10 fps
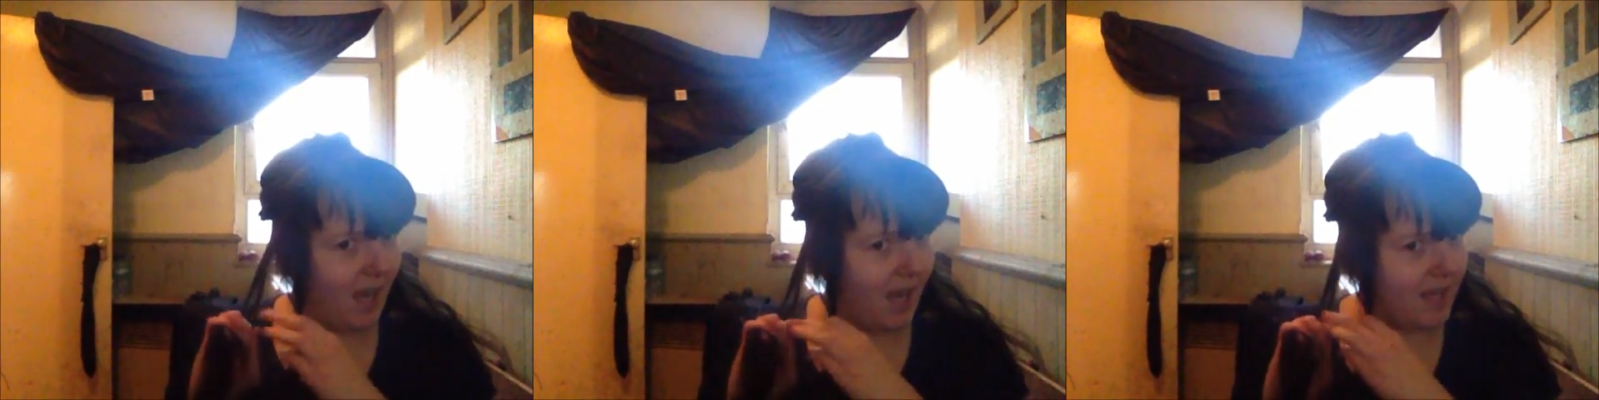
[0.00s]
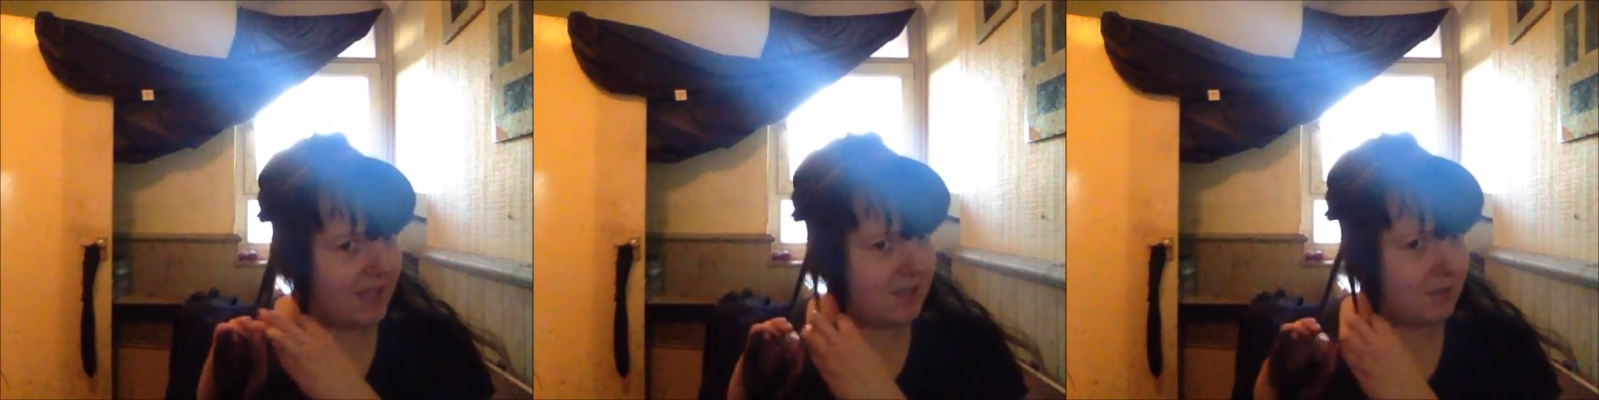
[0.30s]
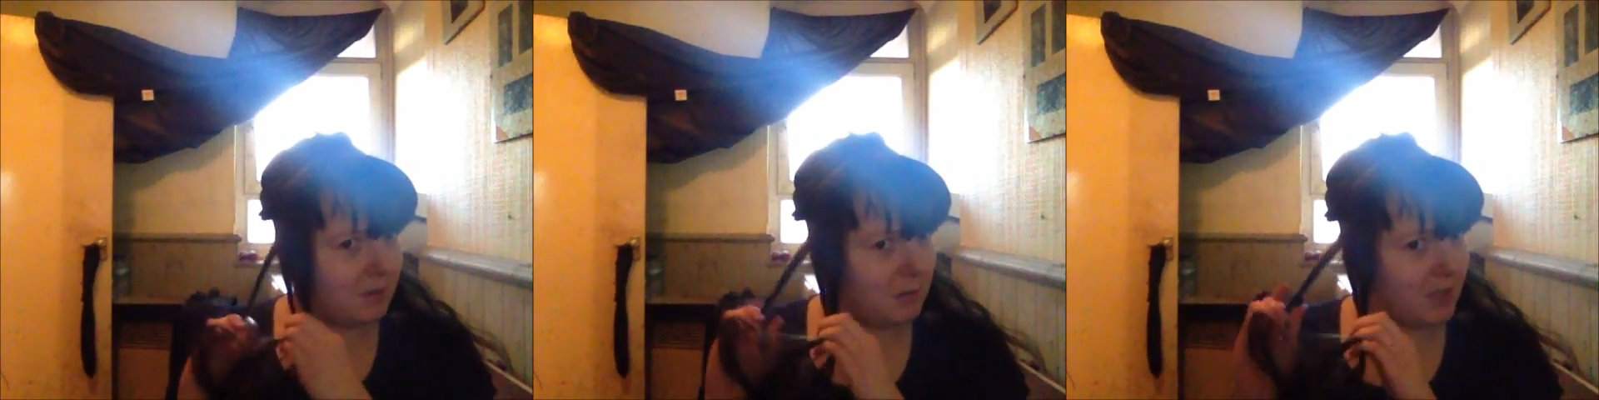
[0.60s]
And
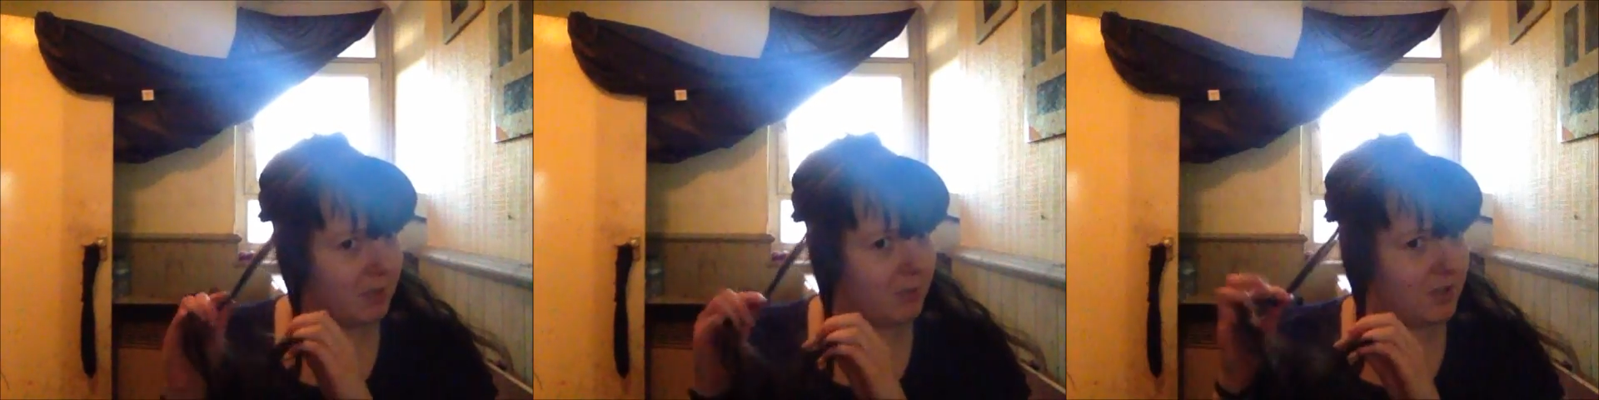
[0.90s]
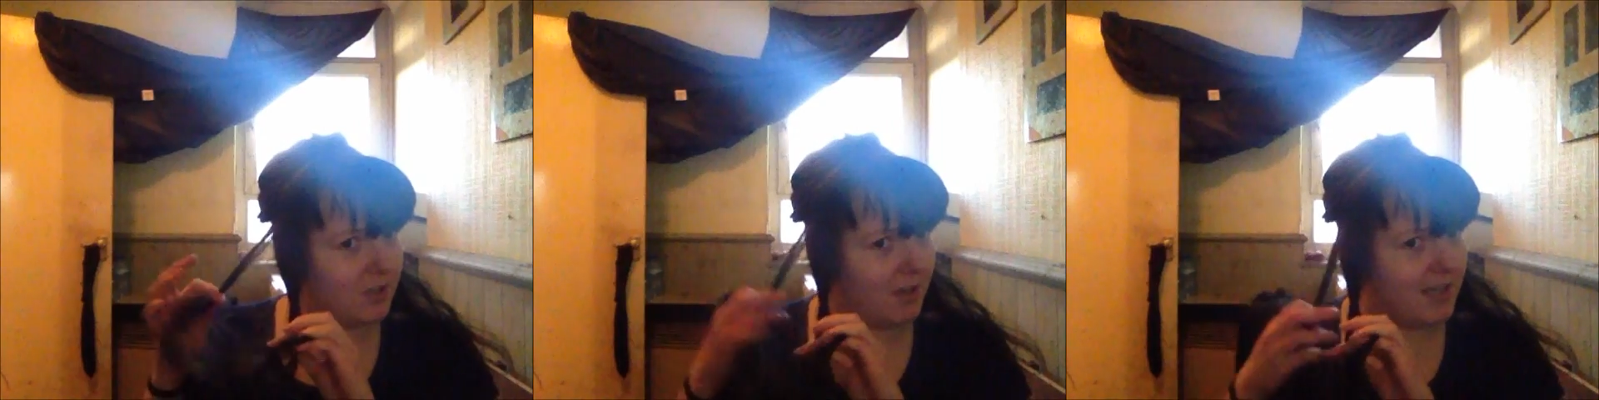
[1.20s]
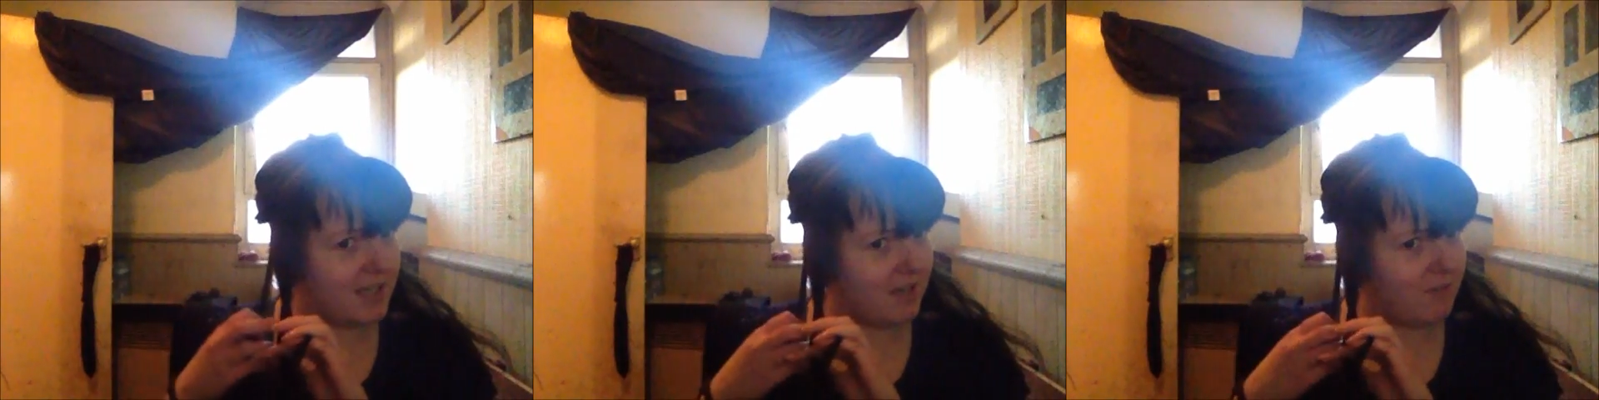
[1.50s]
what I wonder
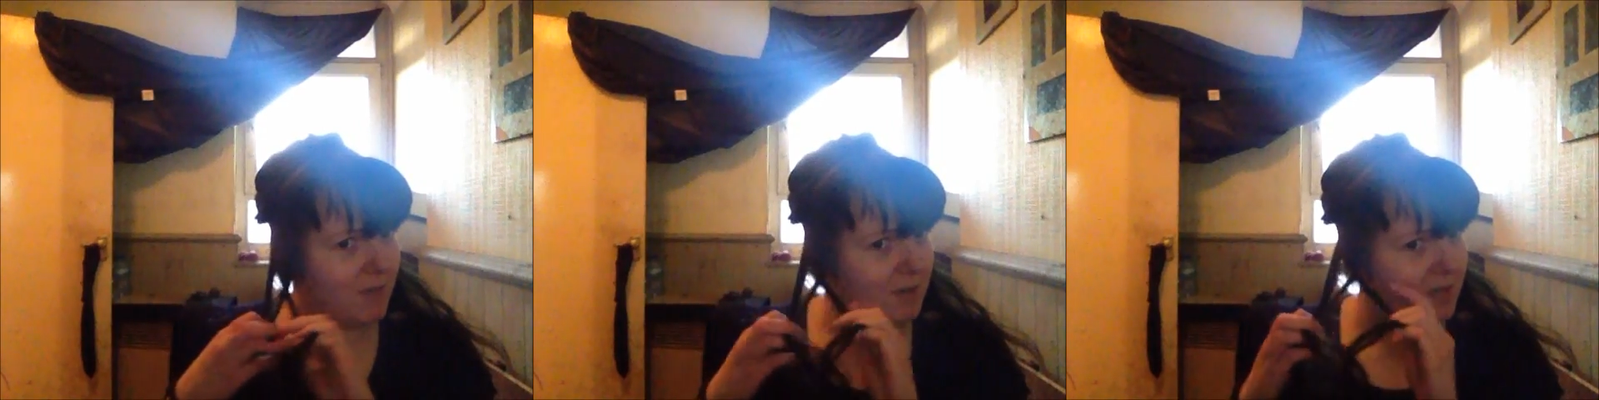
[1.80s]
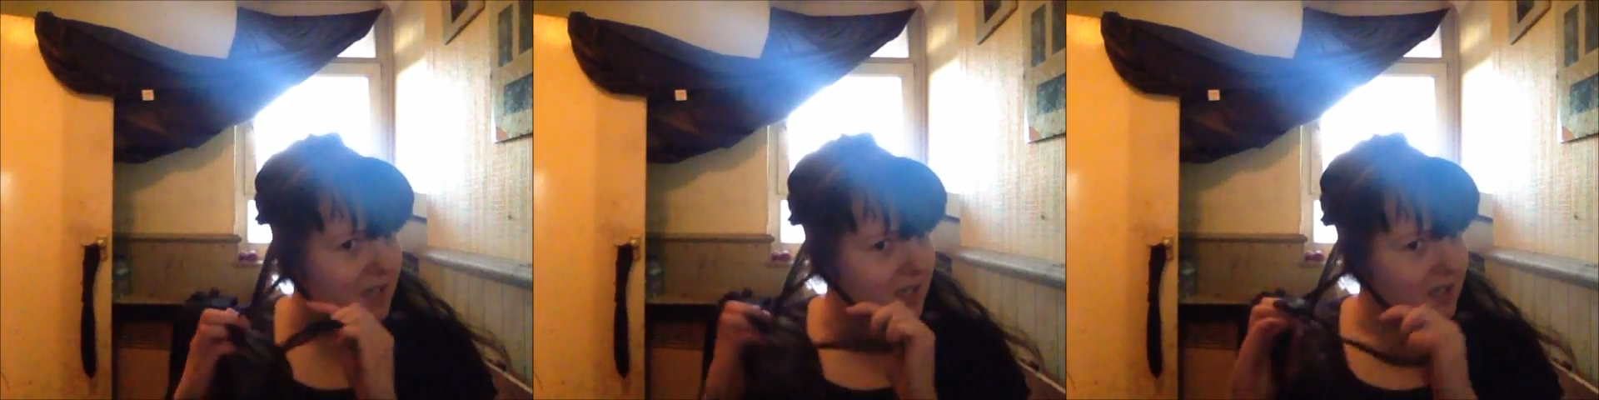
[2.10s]
is if maybe